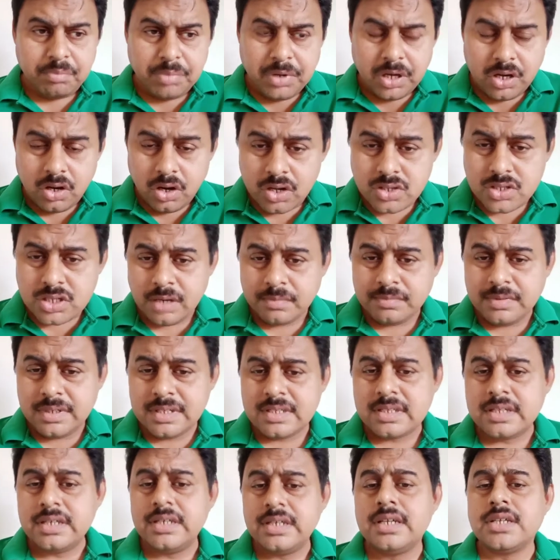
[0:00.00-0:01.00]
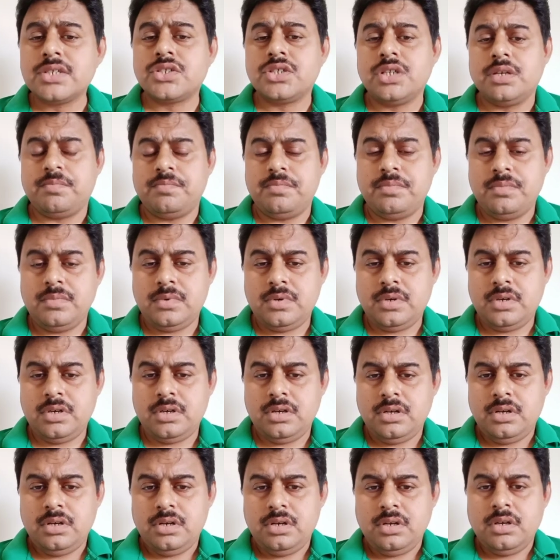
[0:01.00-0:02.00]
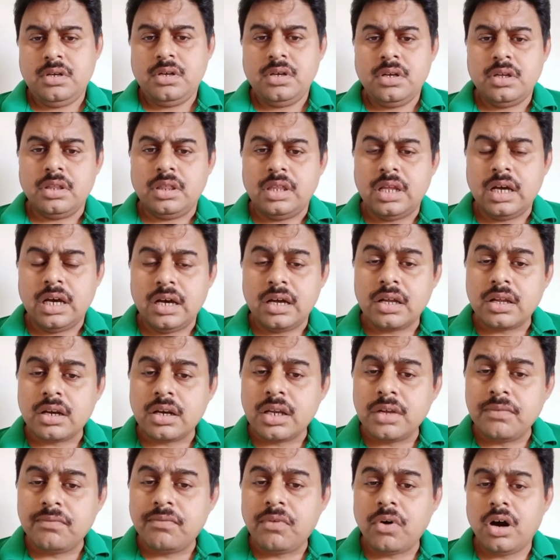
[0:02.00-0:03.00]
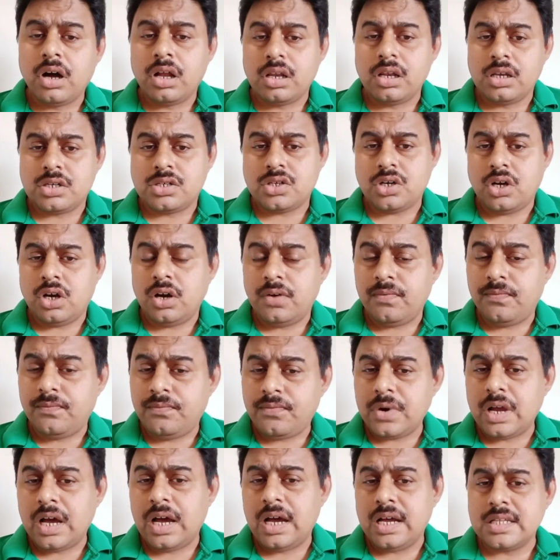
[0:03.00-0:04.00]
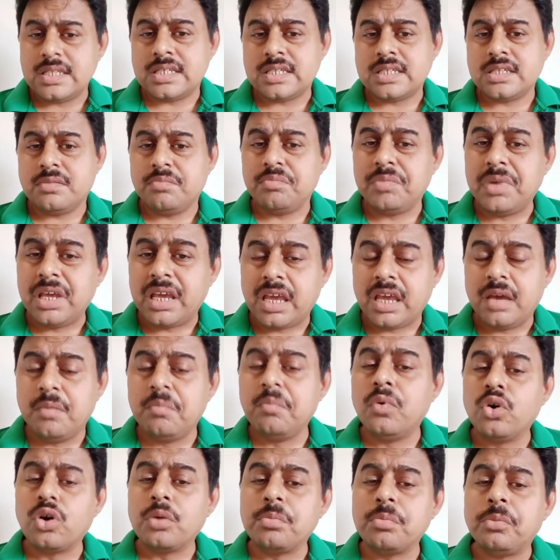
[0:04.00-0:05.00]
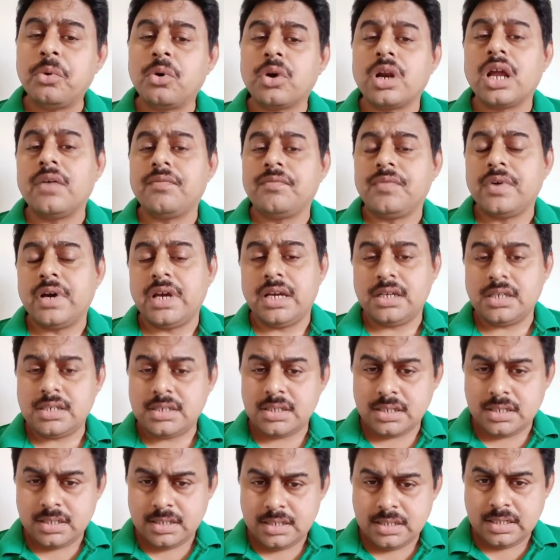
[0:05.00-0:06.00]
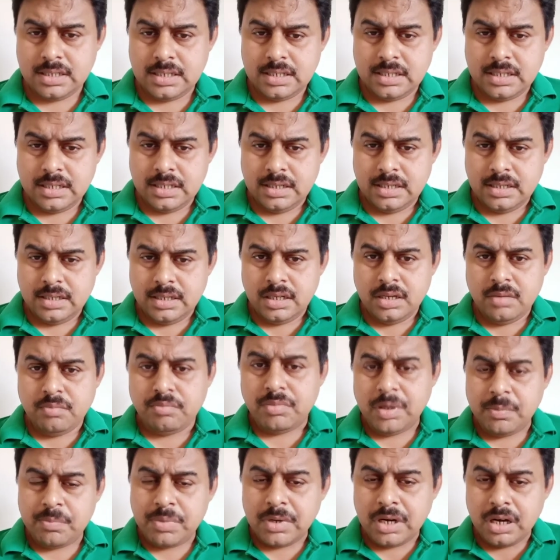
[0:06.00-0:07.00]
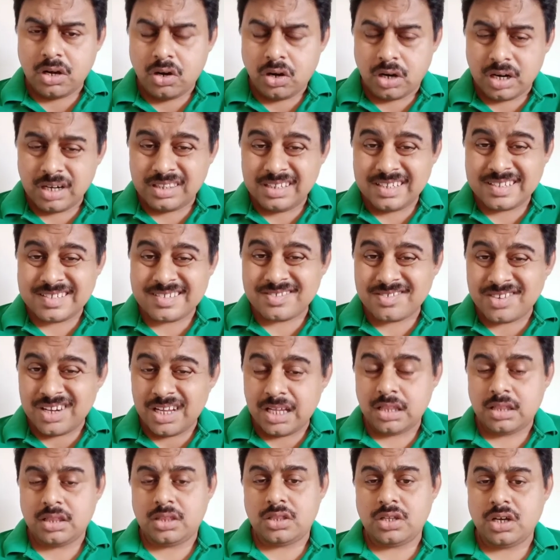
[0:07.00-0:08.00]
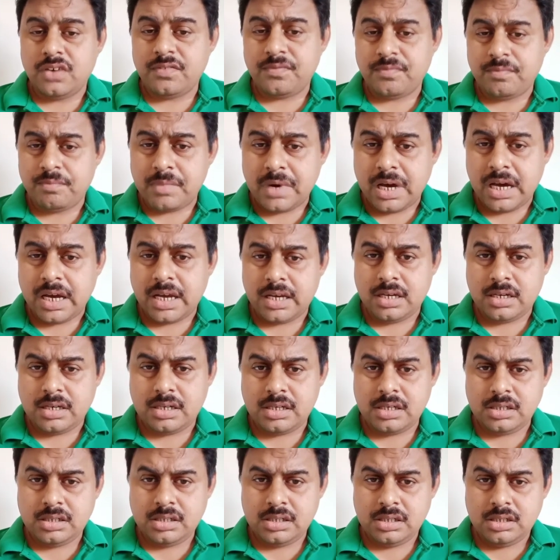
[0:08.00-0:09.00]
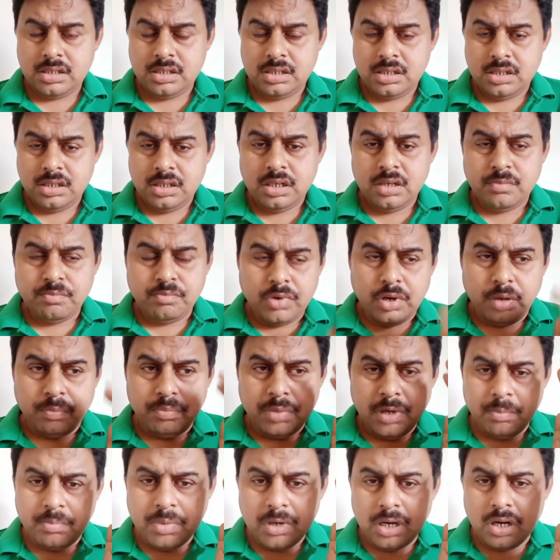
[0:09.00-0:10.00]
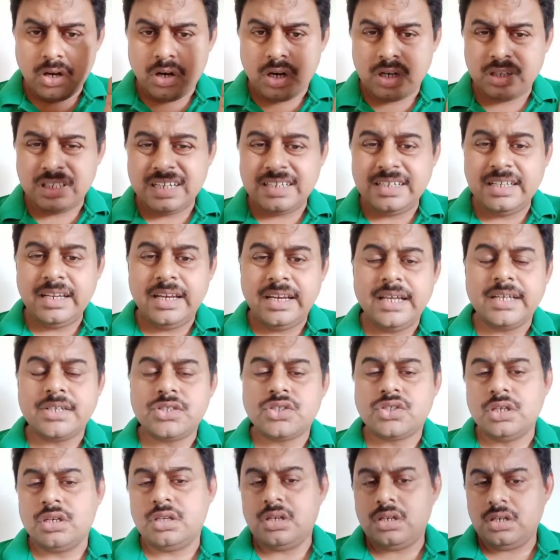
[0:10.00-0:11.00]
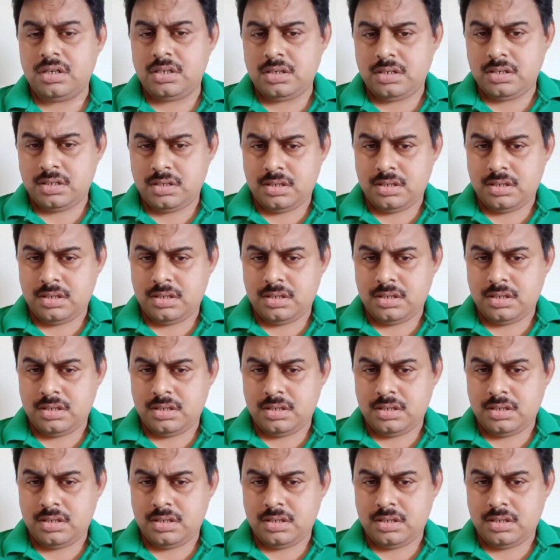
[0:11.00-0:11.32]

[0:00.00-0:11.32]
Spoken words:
because of this leadership, the revolt of France became more bona fide. People got the strength of mind, where people got the direction